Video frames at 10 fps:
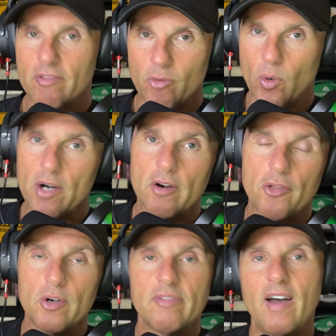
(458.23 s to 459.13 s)

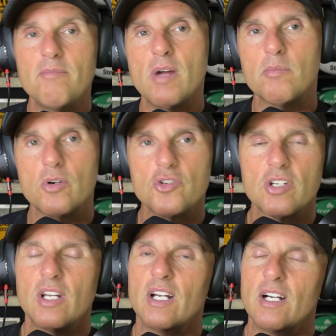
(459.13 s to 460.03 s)
435 members.
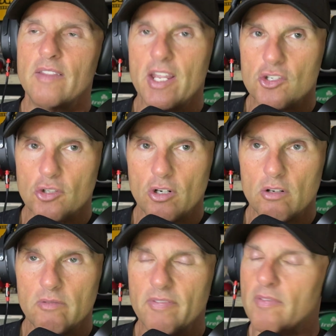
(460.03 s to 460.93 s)
They
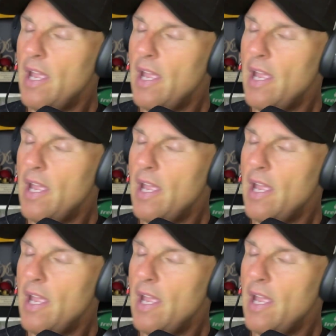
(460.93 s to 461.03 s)
serve